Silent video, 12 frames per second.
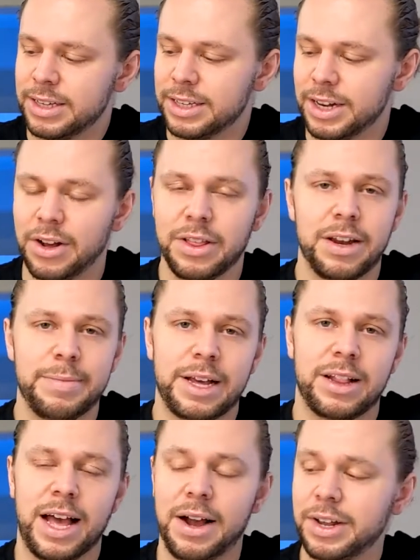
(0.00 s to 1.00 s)
you know, a little bit
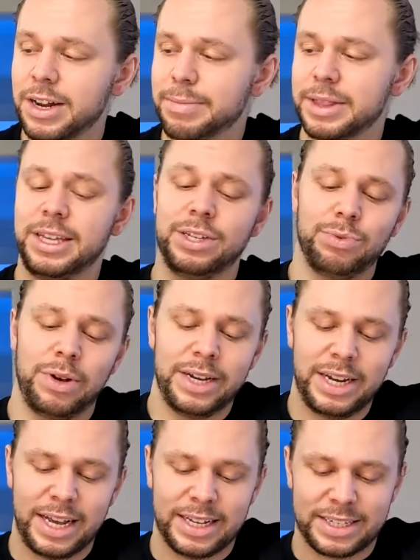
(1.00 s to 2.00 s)
cloudier, but this one
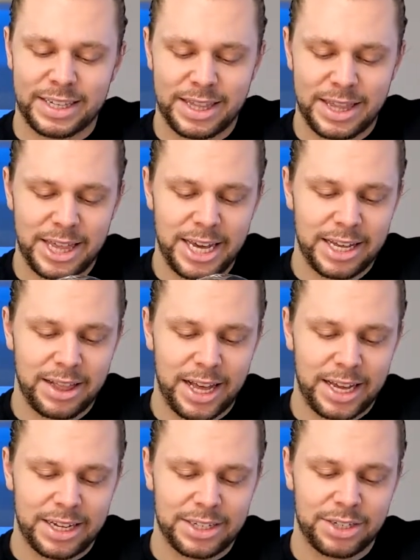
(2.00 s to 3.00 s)
is thick
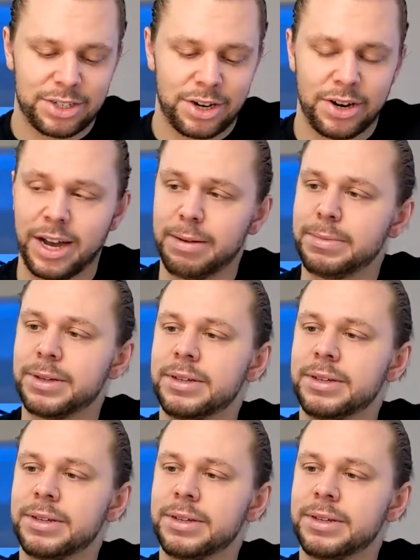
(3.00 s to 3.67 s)
like a syrup.